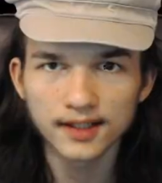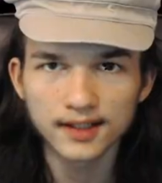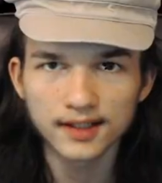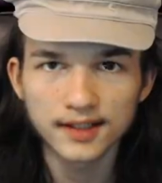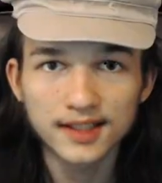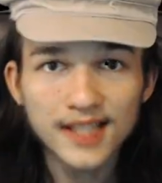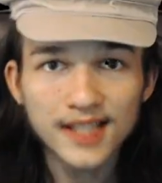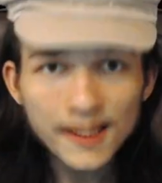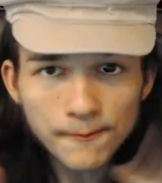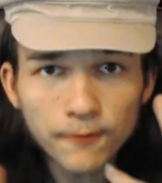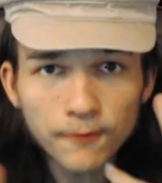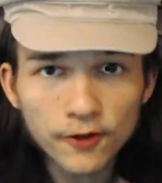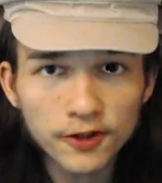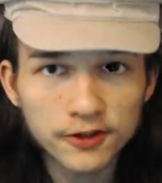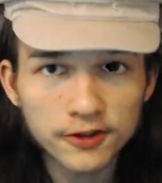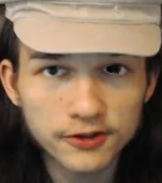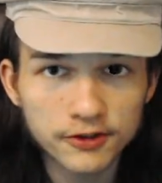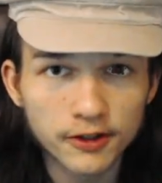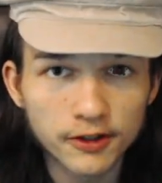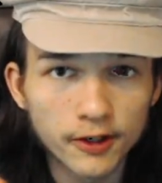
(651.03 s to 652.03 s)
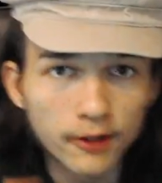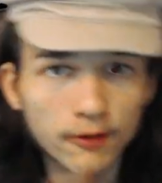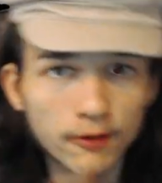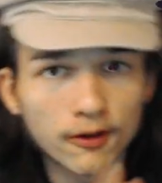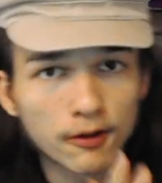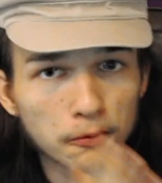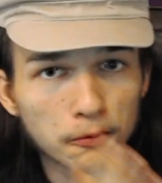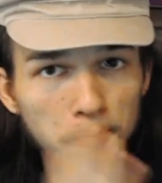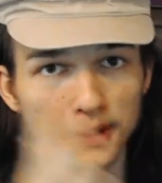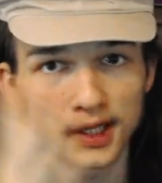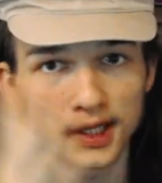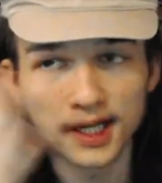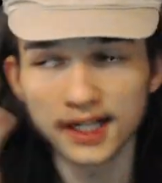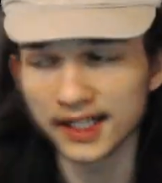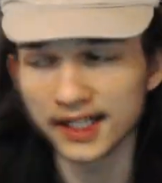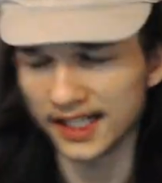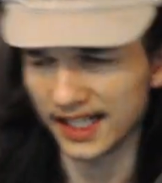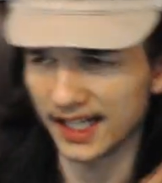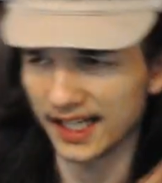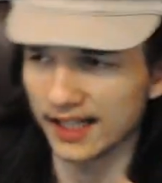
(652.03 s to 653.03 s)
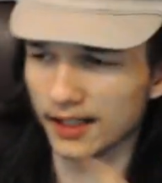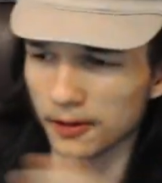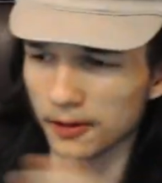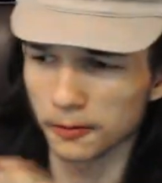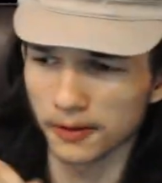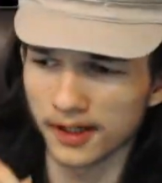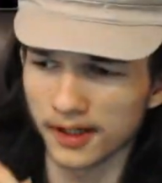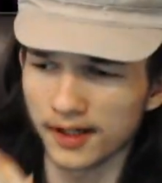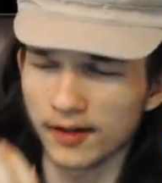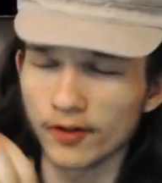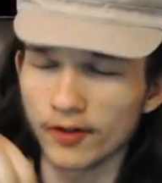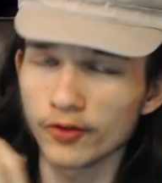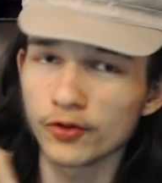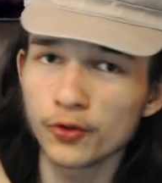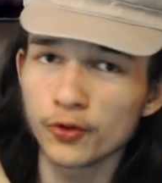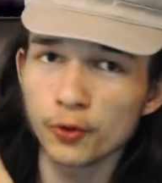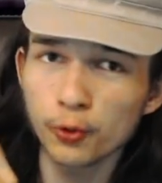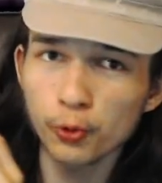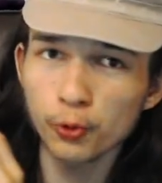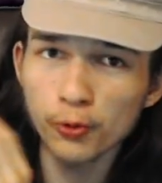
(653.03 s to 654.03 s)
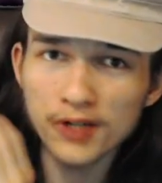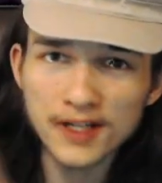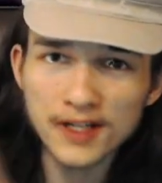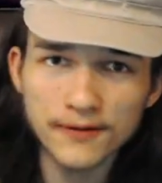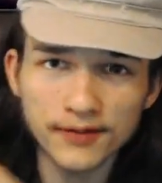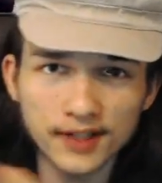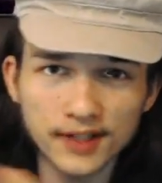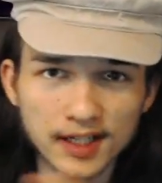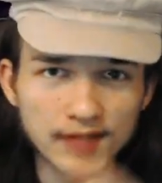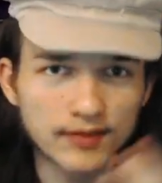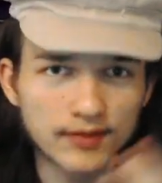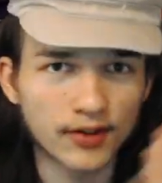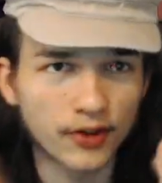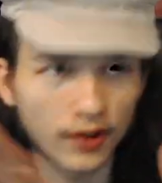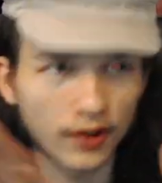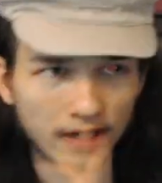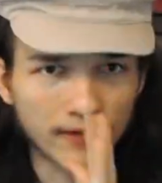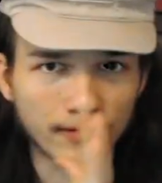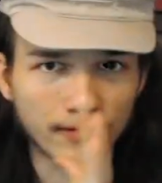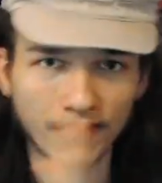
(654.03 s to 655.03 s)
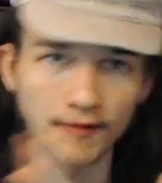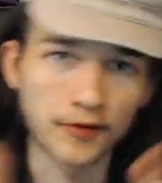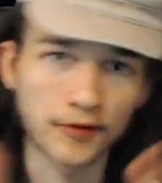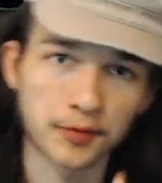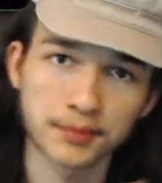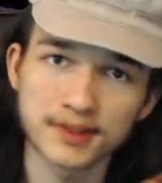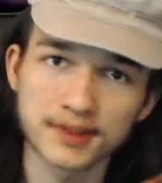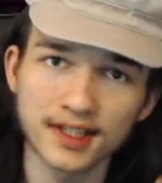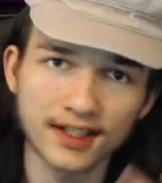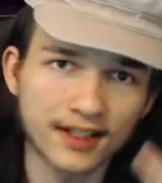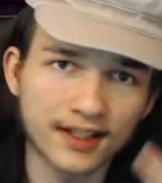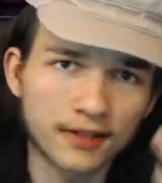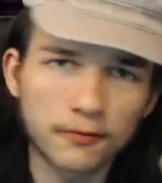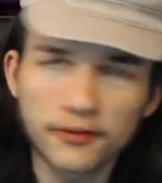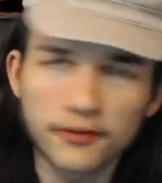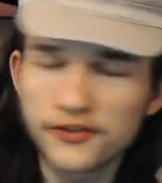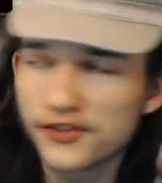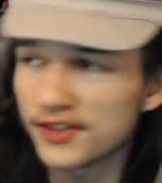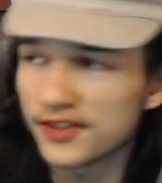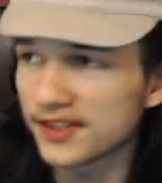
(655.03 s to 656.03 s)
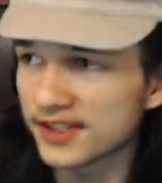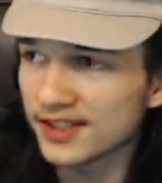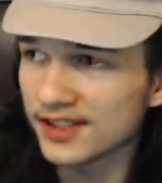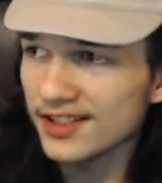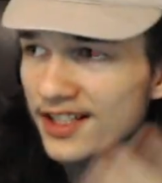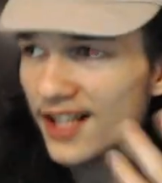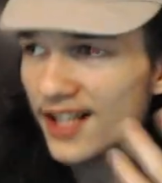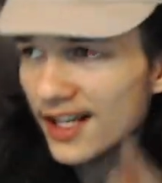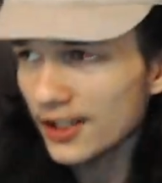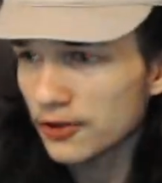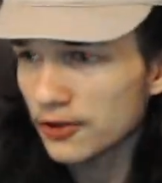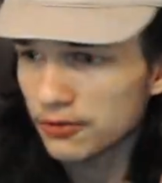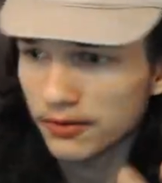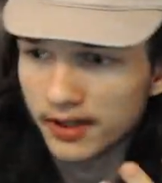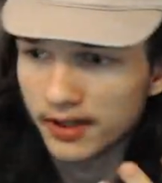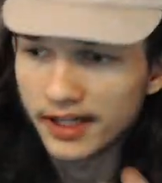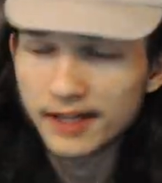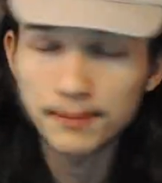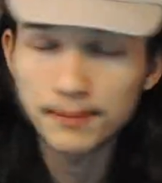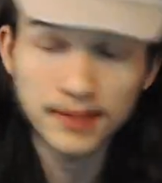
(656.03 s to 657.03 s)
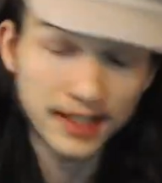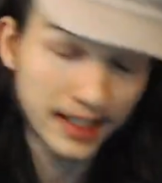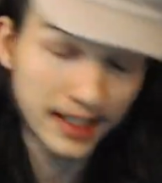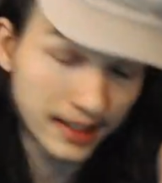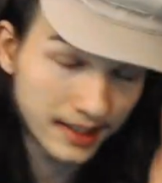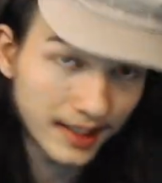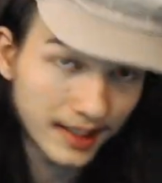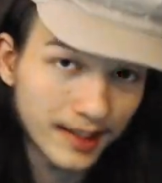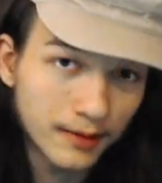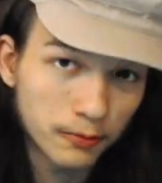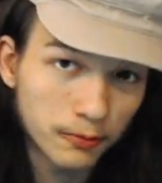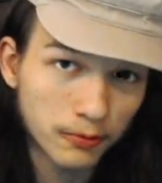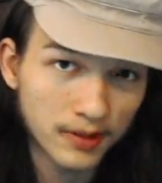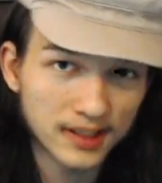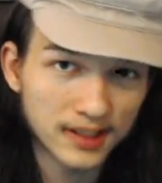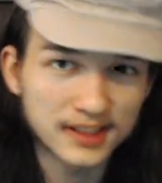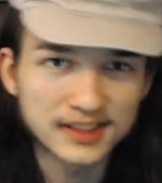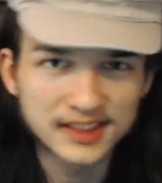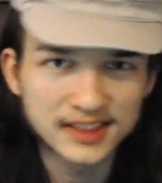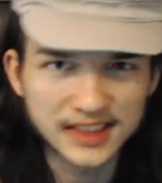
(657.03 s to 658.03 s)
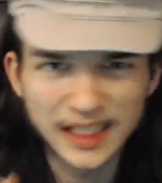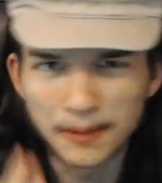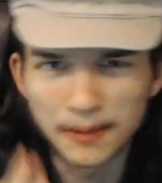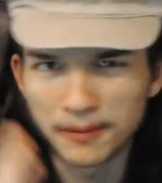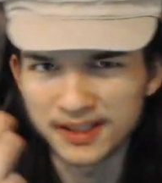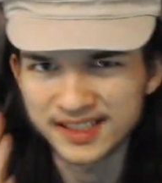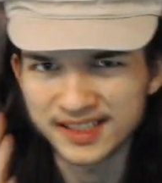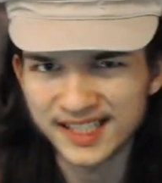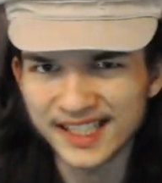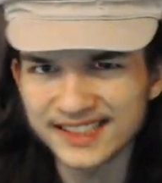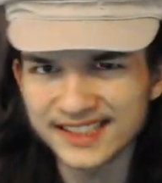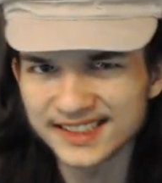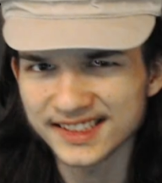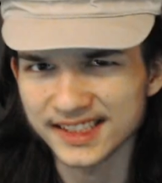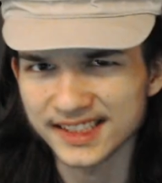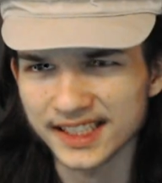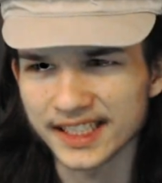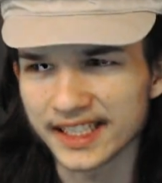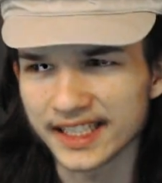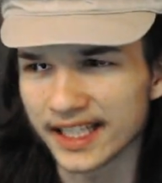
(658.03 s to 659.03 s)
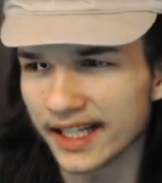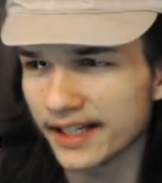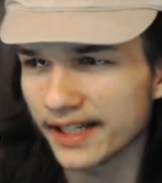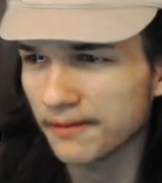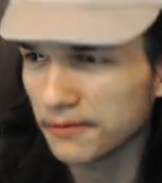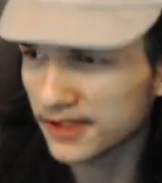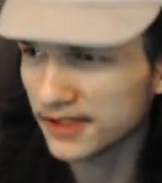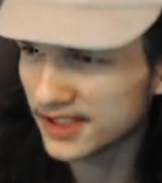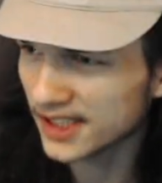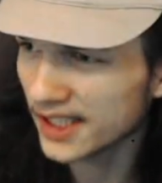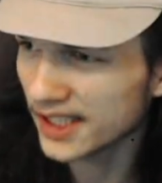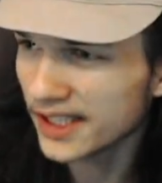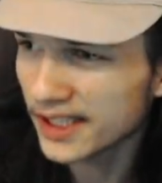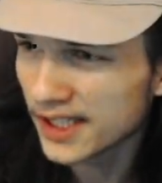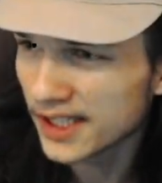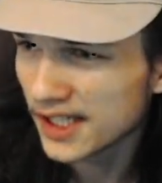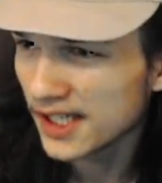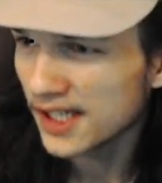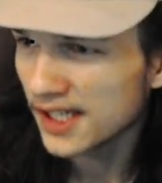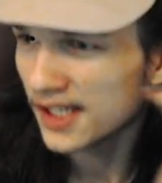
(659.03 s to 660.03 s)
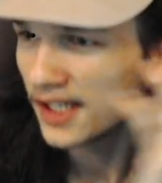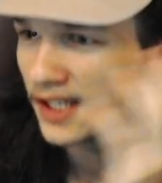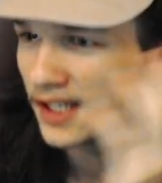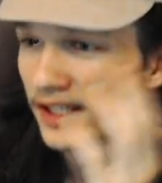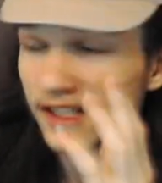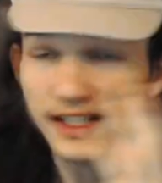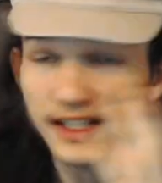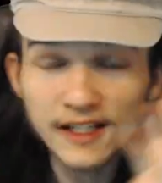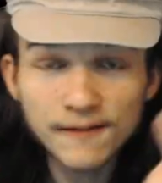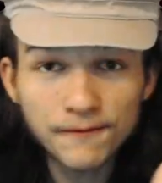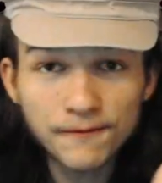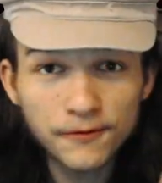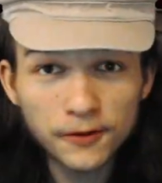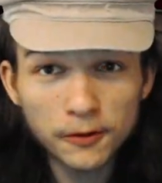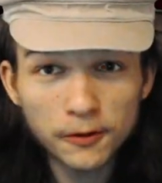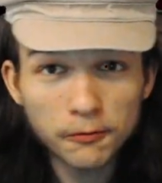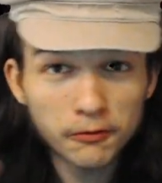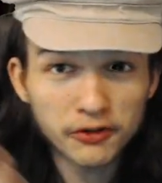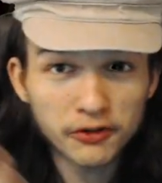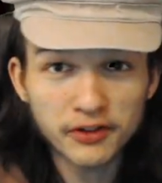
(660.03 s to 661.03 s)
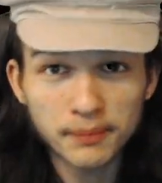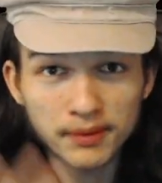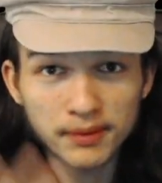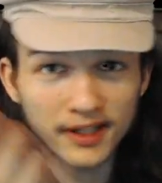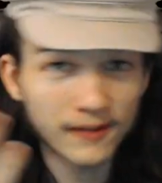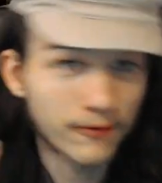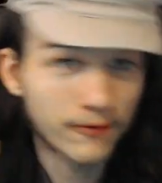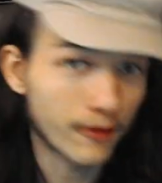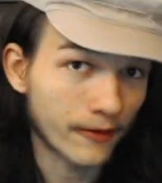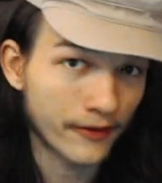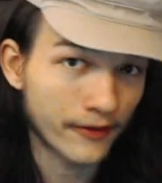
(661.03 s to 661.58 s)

Team Fortress 2 ran at around 25 to 30 frames per second, which is not great, but it did run somewhat decently. I would say if you were to play for a few